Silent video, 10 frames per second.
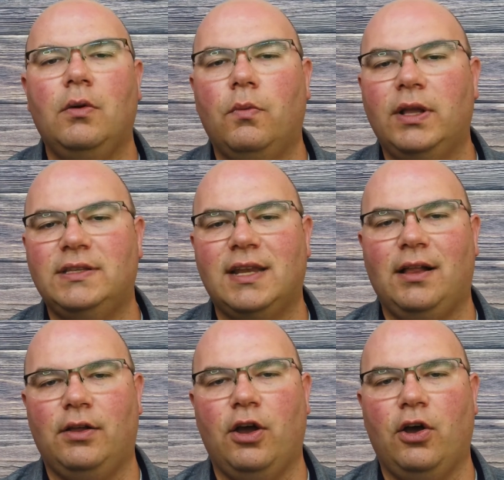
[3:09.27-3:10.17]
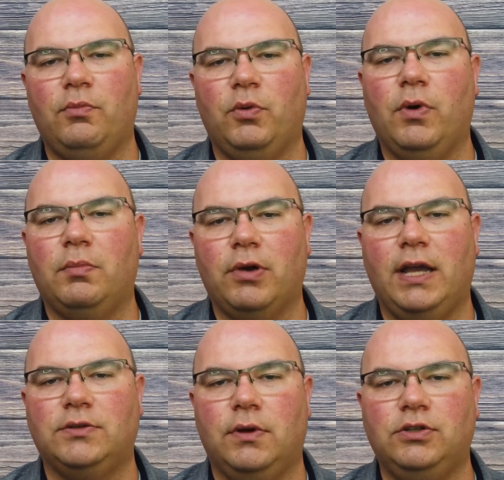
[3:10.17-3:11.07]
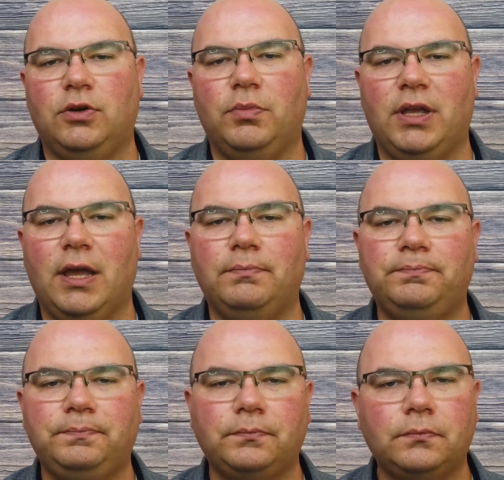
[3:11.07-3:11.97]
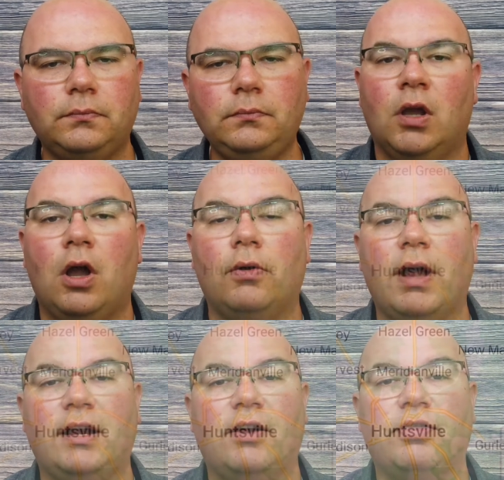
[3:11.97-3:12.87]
what style of home, and what price range you'll be in. All right, our